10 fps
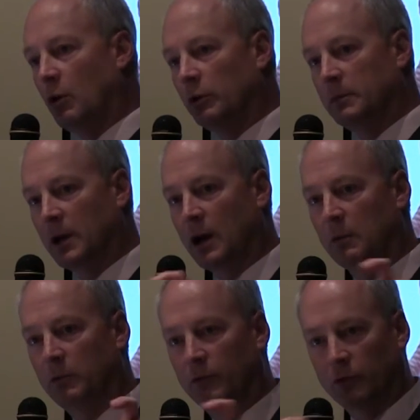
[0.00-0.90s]
we're holding them
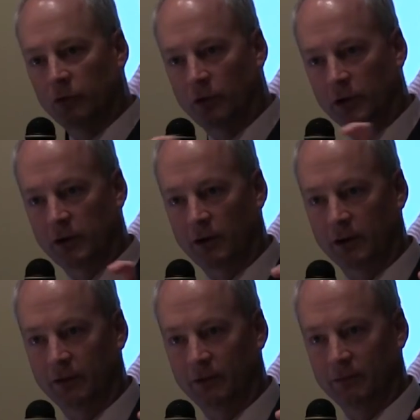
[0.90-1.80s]
accountable for those learning
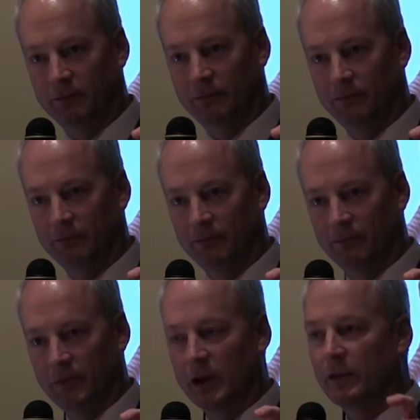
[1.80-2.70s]
targets.
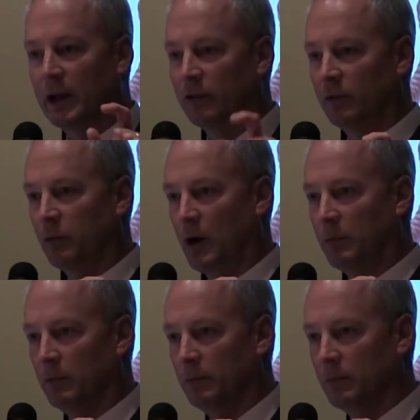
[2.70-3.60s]
That's the
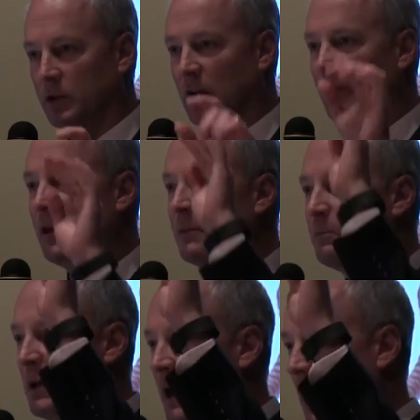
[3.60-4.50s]
problem. You got to think